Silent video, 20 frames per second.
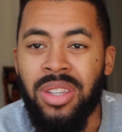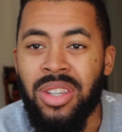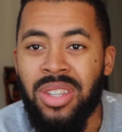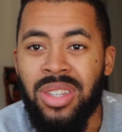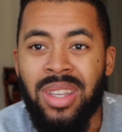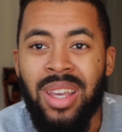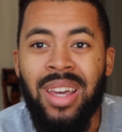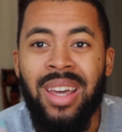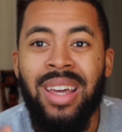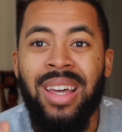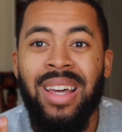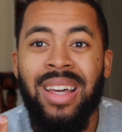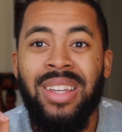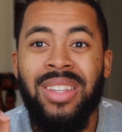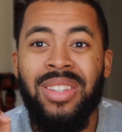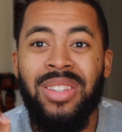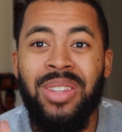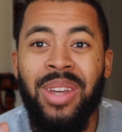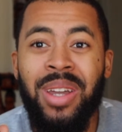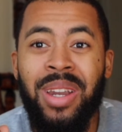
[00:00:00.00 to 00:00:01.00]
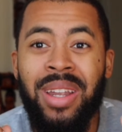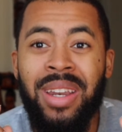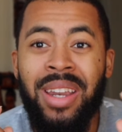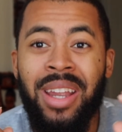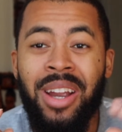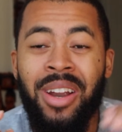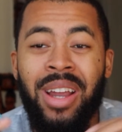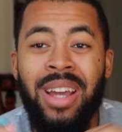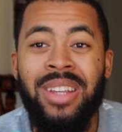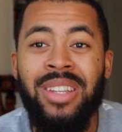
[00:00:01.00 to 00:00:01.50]
Just stood in
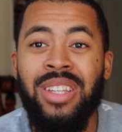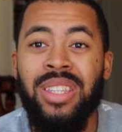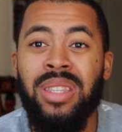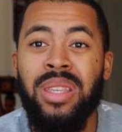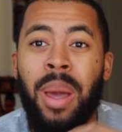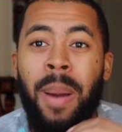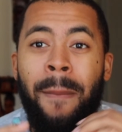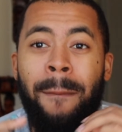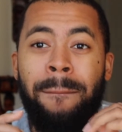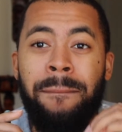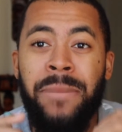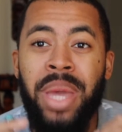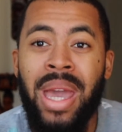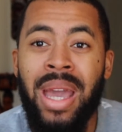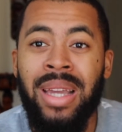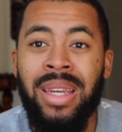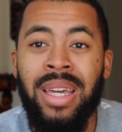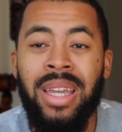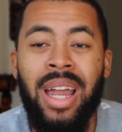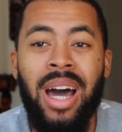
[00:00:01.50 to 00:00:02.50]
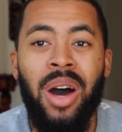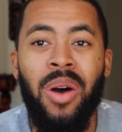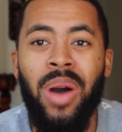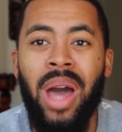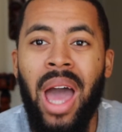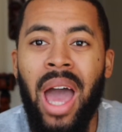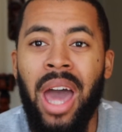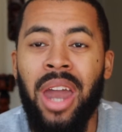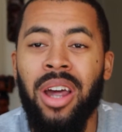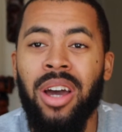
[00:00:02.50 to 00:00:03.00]
there and just banged it
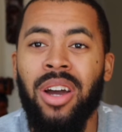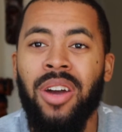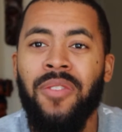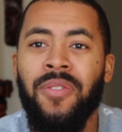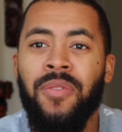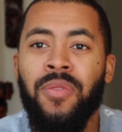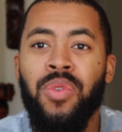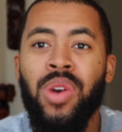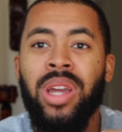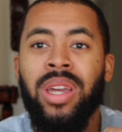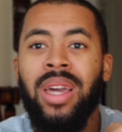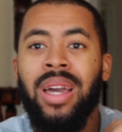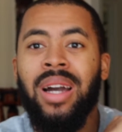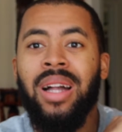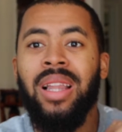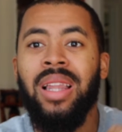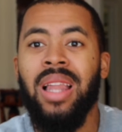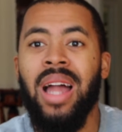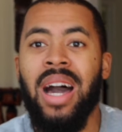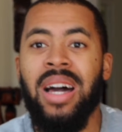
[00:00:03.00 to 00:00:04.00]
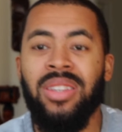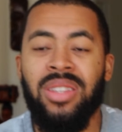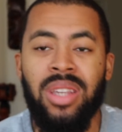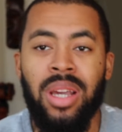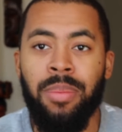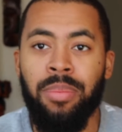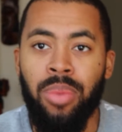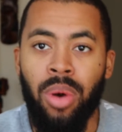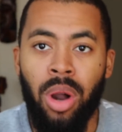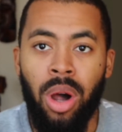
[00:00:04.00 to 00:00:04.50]
out. Had a freaking
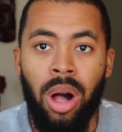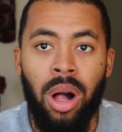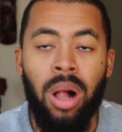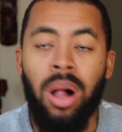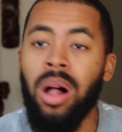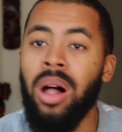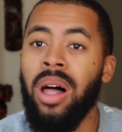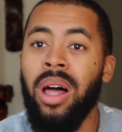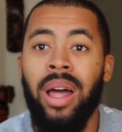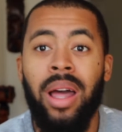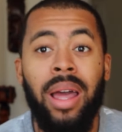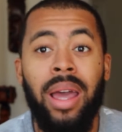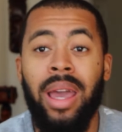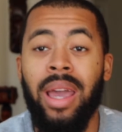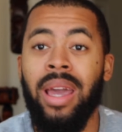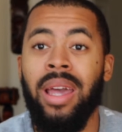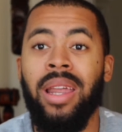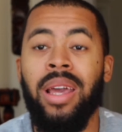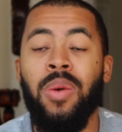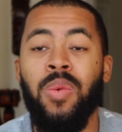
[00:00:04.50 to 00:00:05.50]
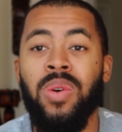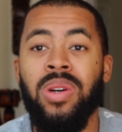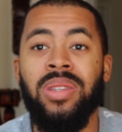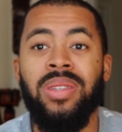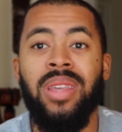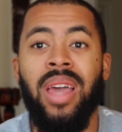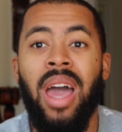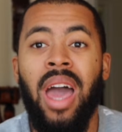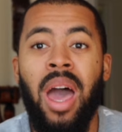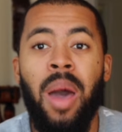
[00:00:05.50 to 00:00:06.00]
classic brawl, and it
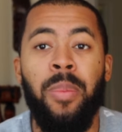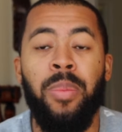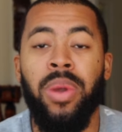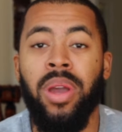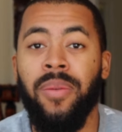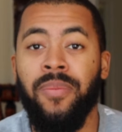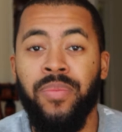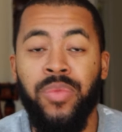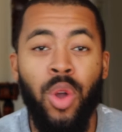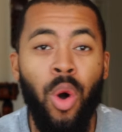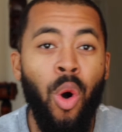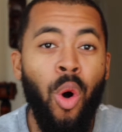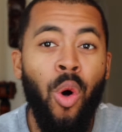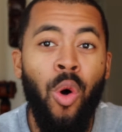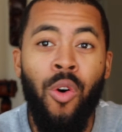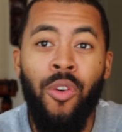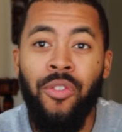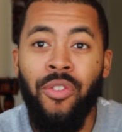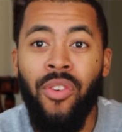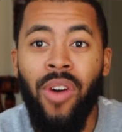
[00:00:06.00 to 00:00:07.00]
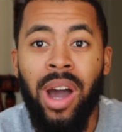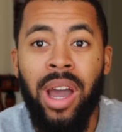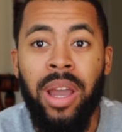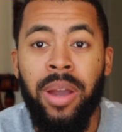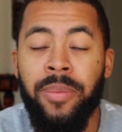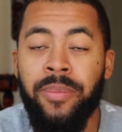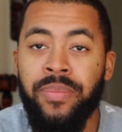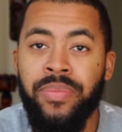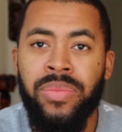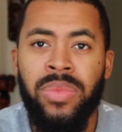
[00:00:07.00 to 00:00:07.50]
was epic. The whole
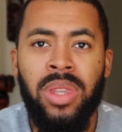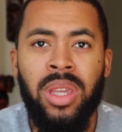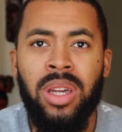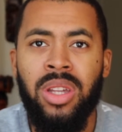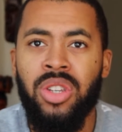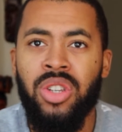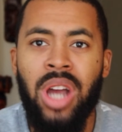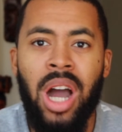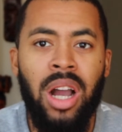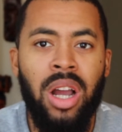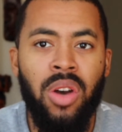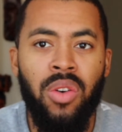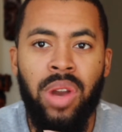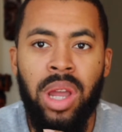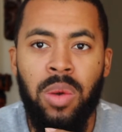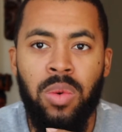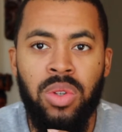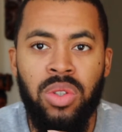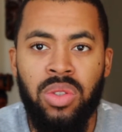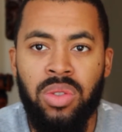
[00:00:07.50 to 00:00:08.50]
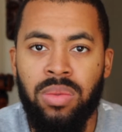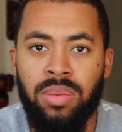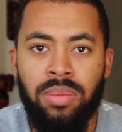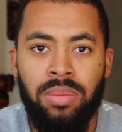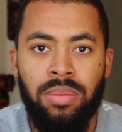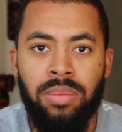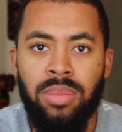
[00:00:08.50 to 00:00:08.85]
fight, Jacare was